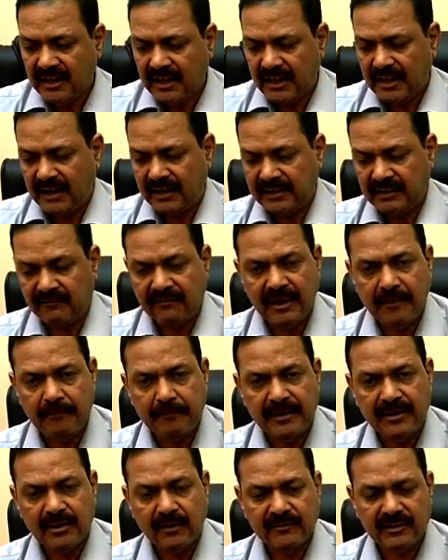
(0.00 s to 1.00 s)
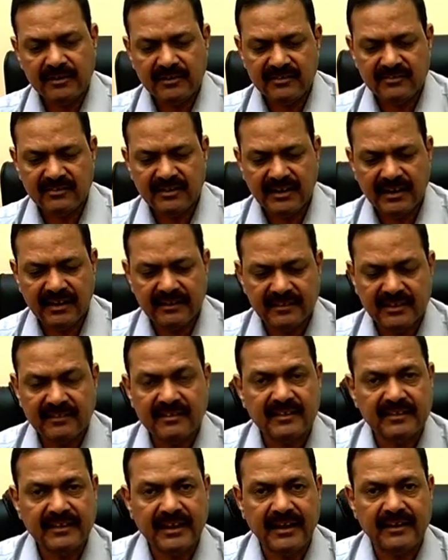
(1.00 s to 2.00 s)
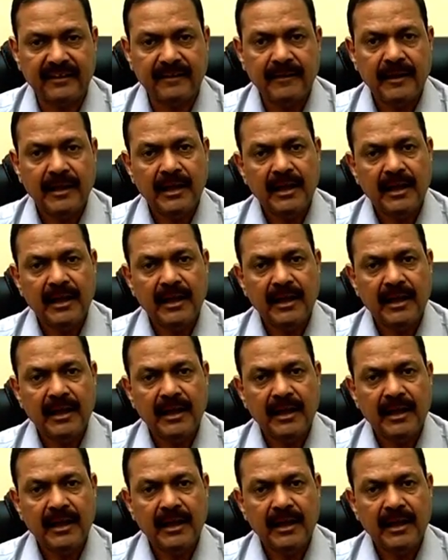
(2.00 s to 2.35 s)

development of the district and this and that.